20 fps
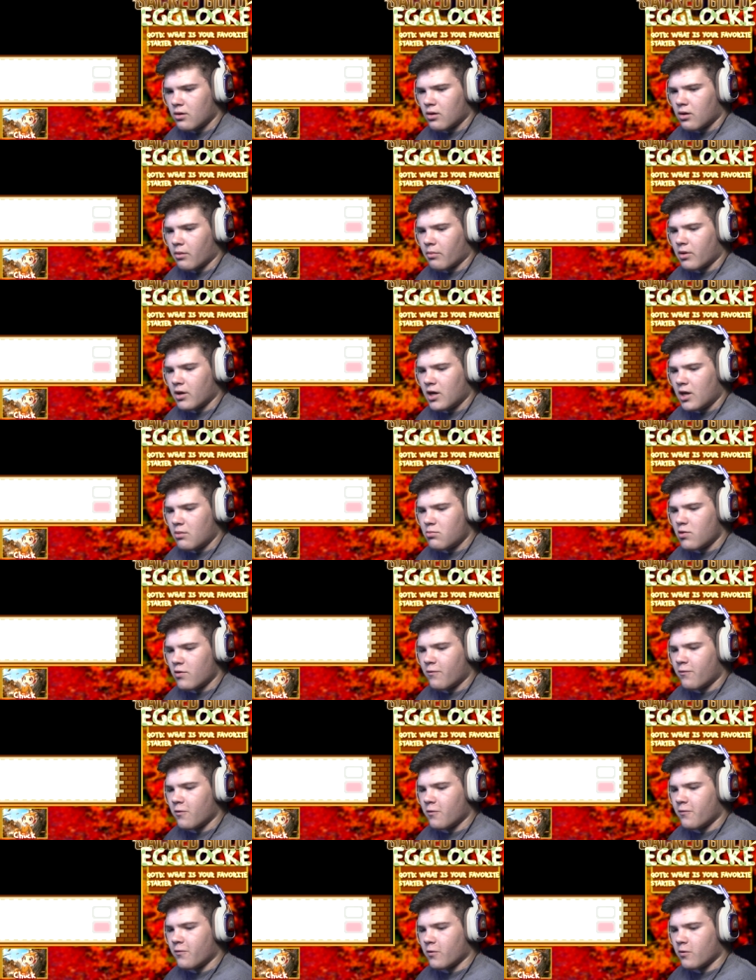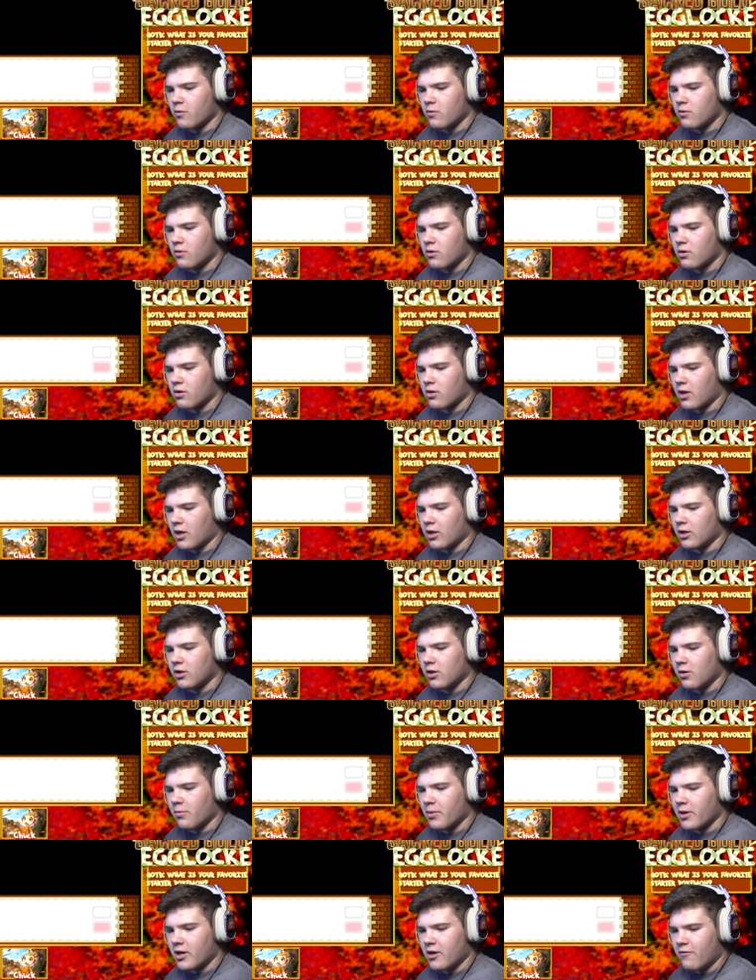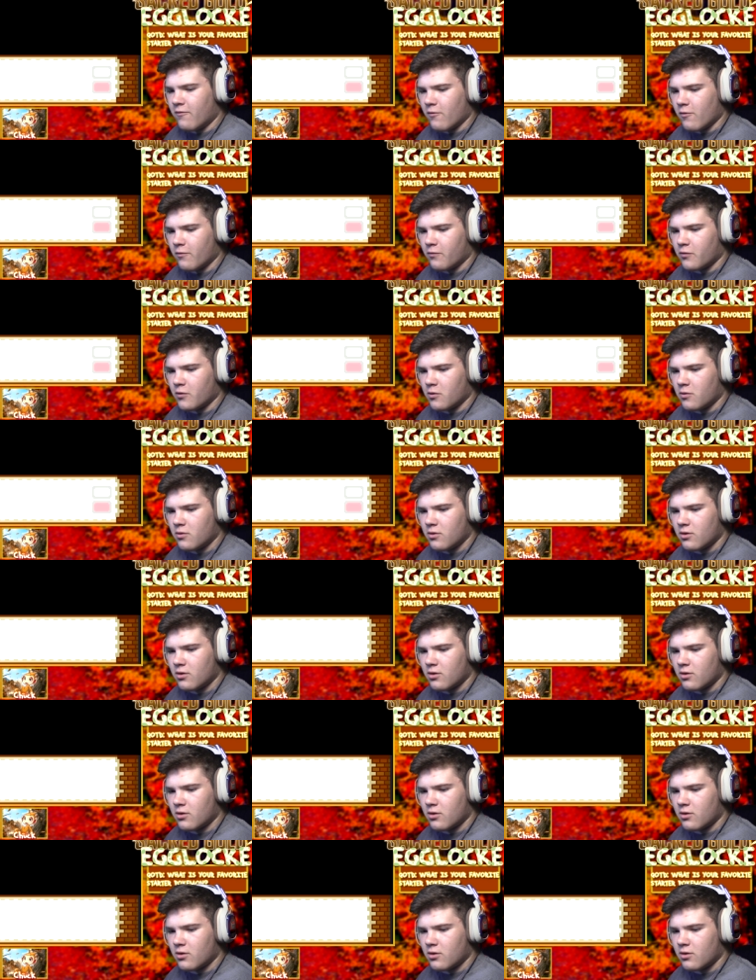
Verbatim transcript: I'm gonna name you Fufu. Because, like, Little Bunny Fufu.